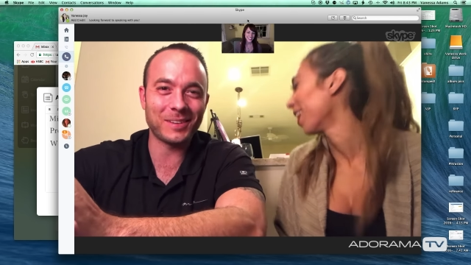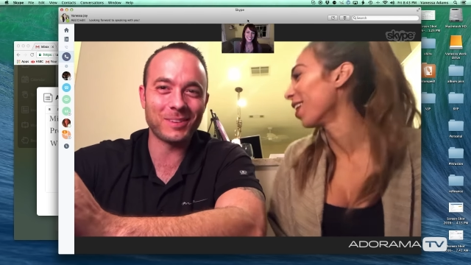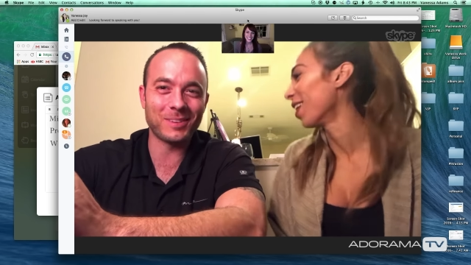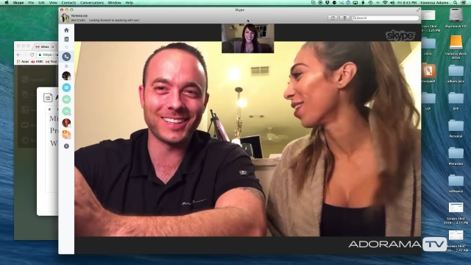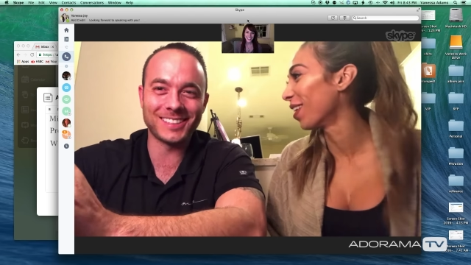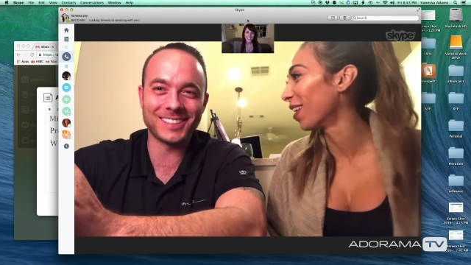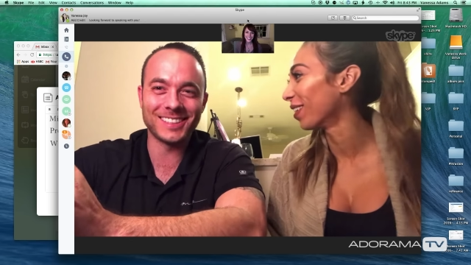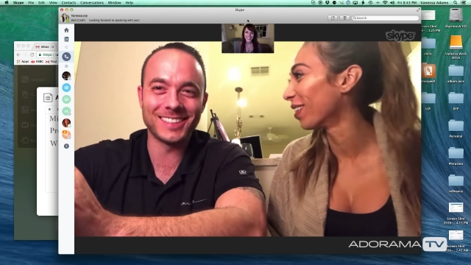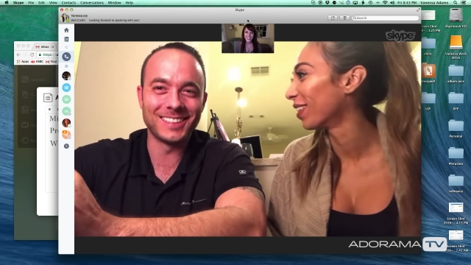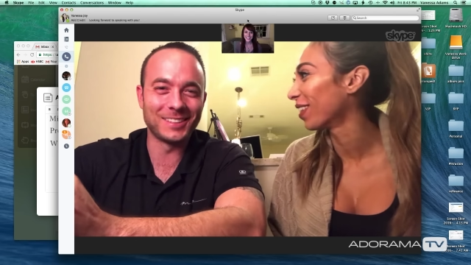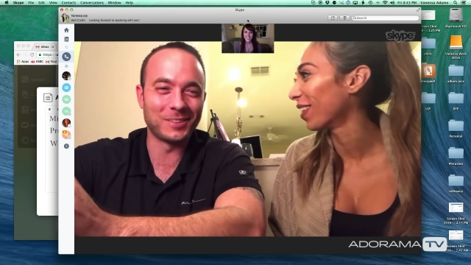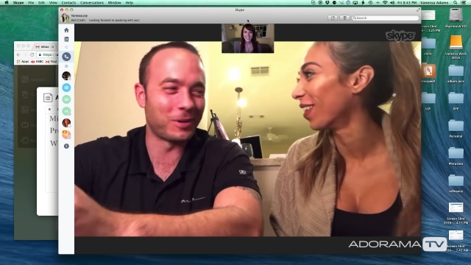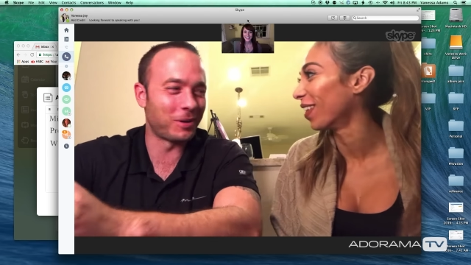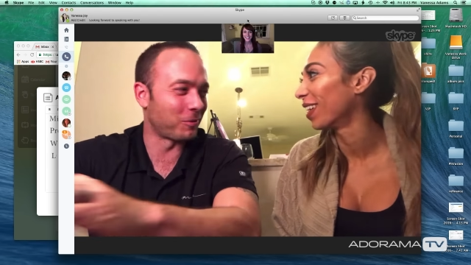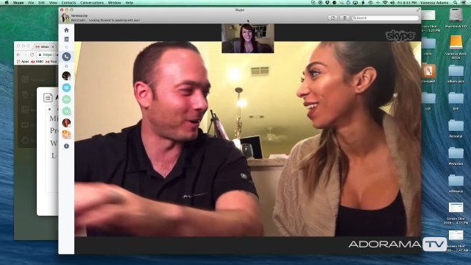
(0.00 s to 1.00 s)
Speaker 1: See?
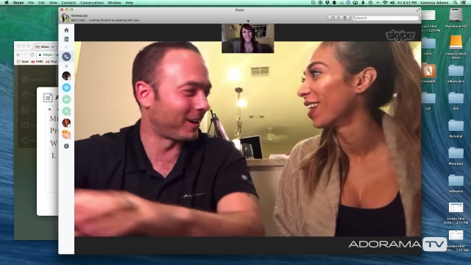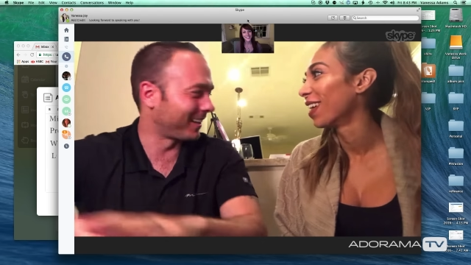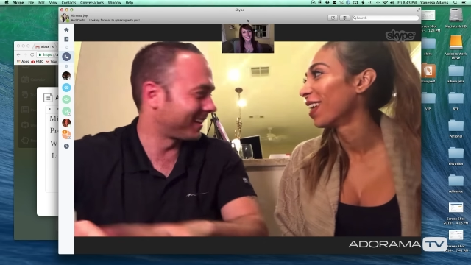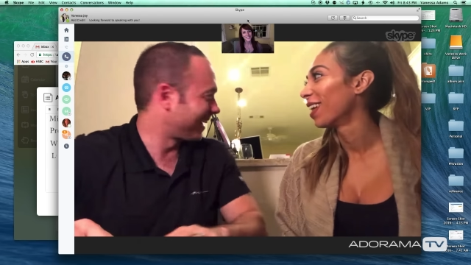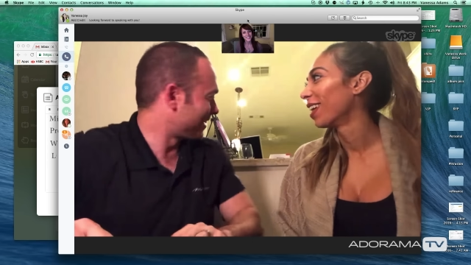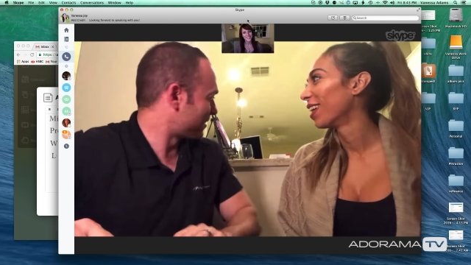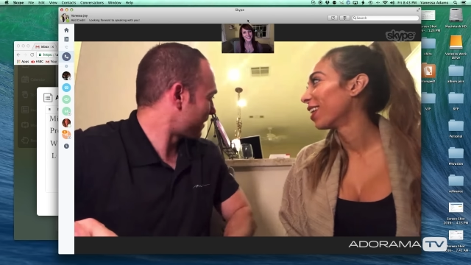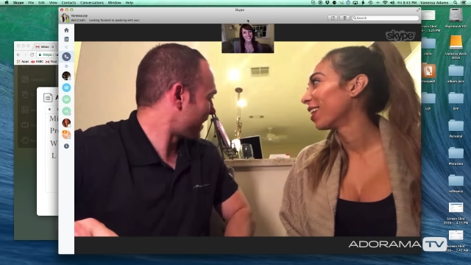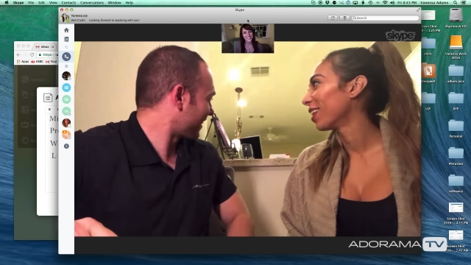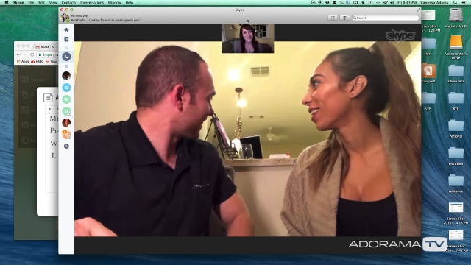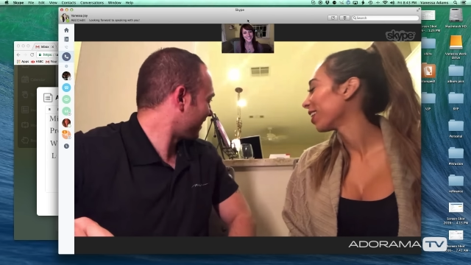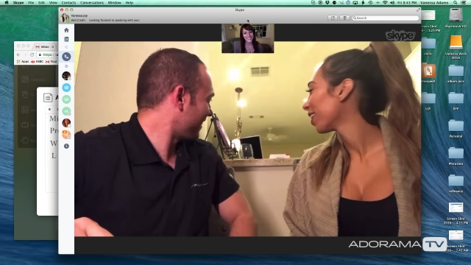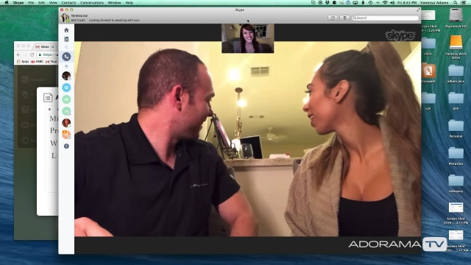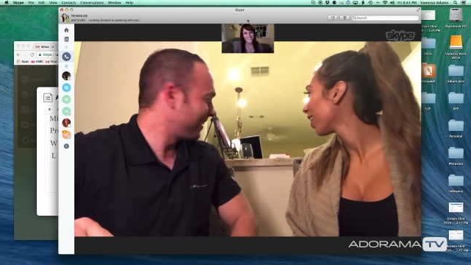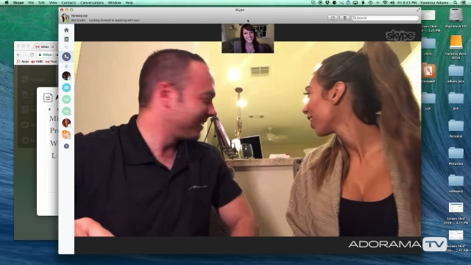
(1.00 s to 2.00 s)
we have wine glass back
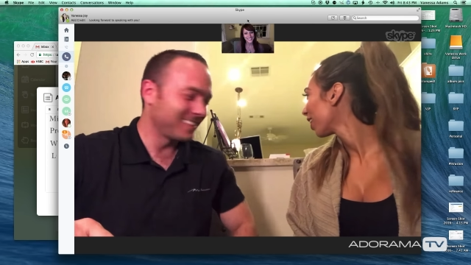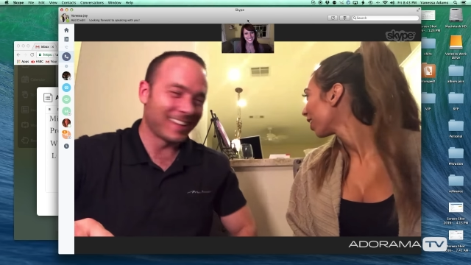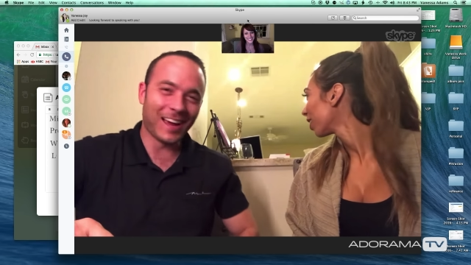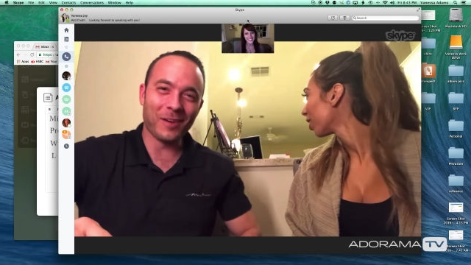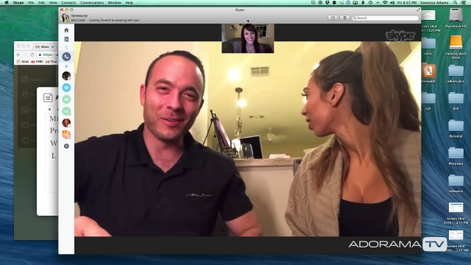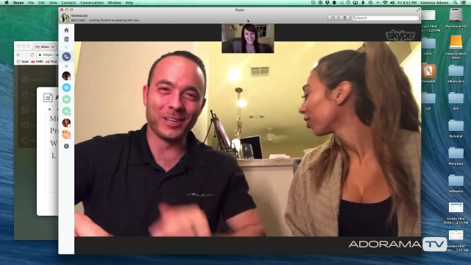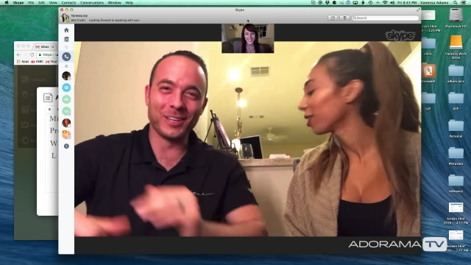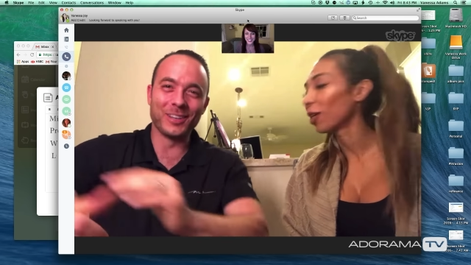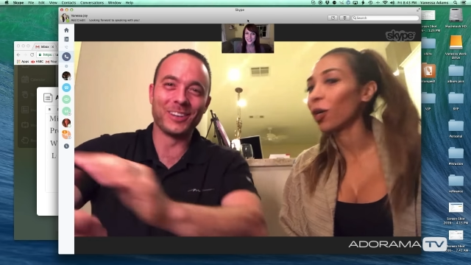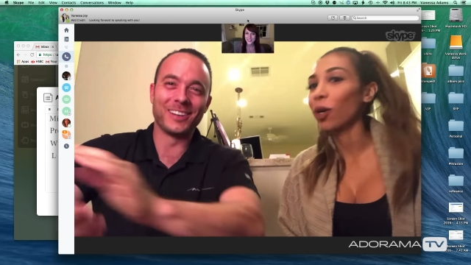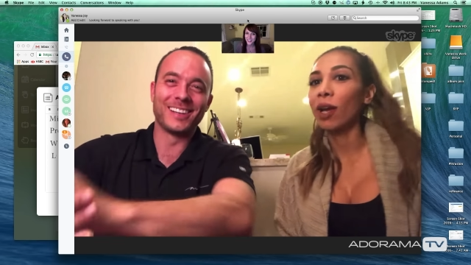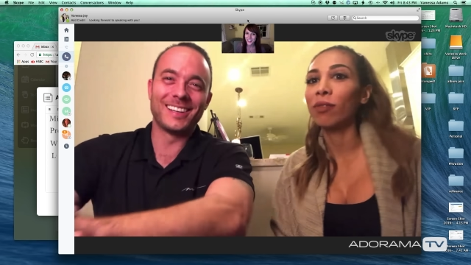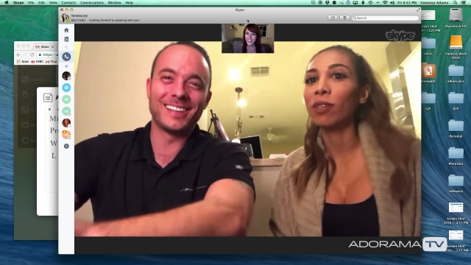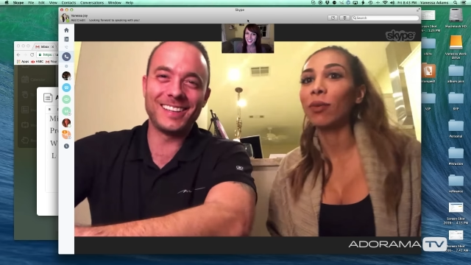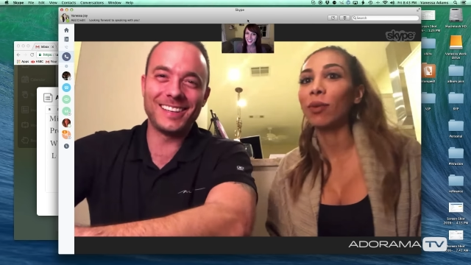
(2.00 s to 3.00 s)
there. Yeah, there is oh, a
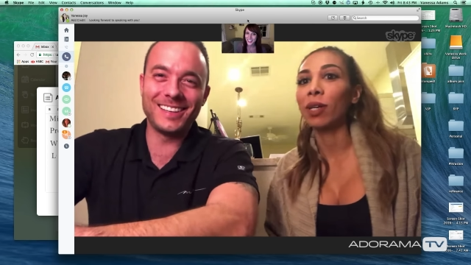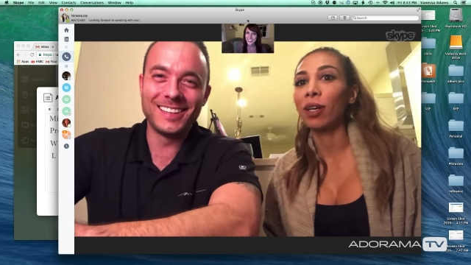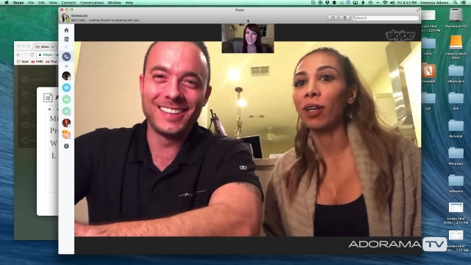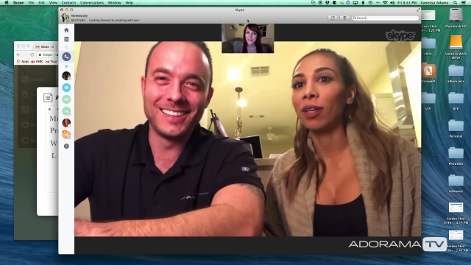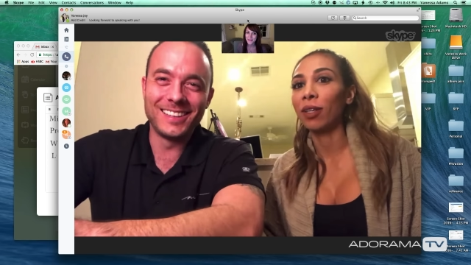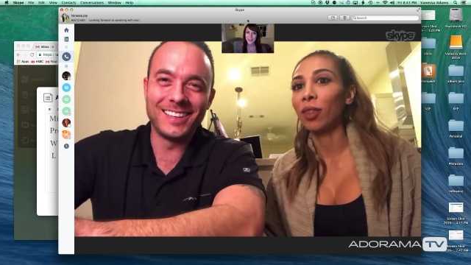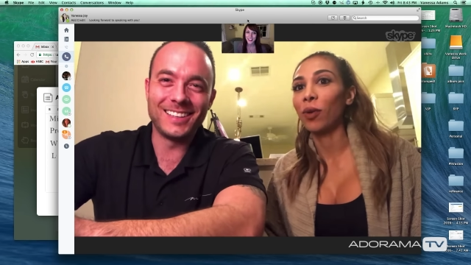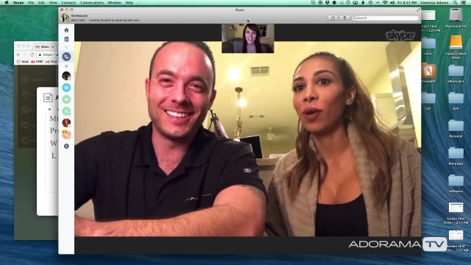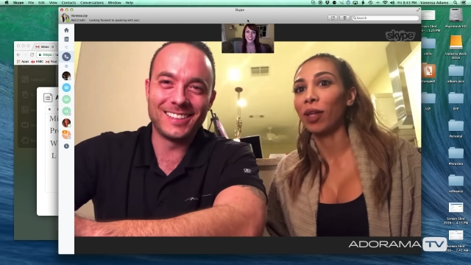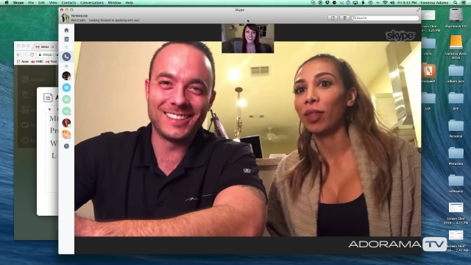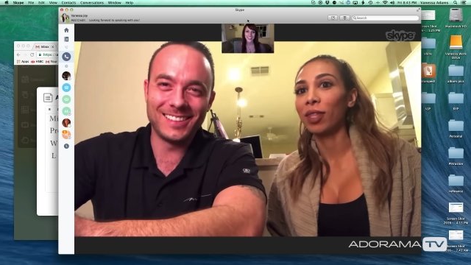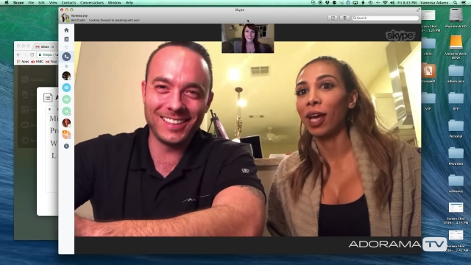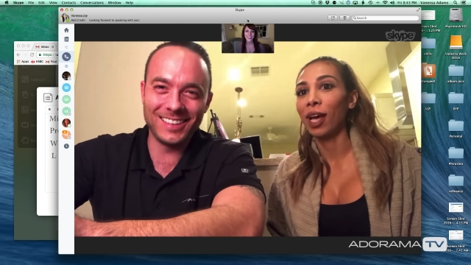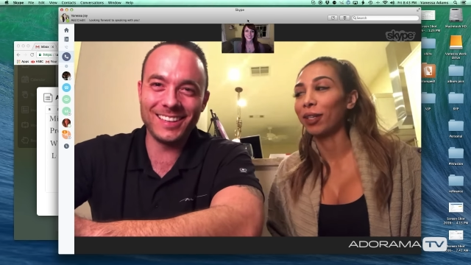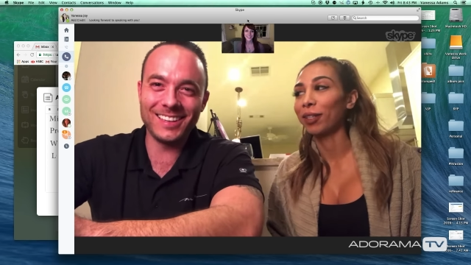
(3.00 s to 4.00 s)
wine
Speaker 2: glass back
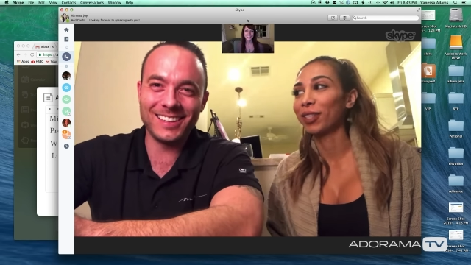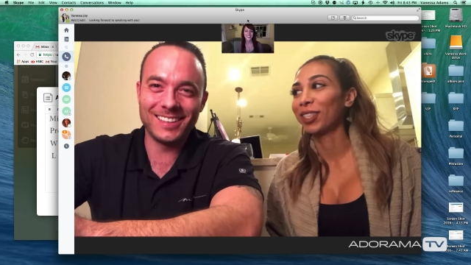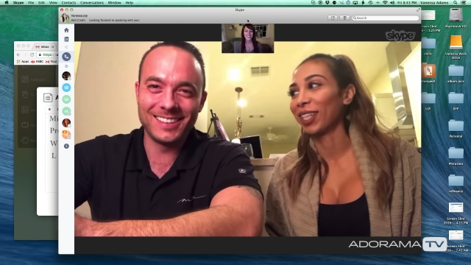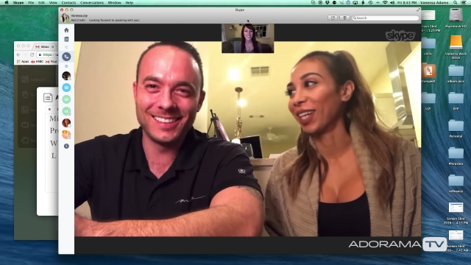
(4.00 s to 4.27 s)
there.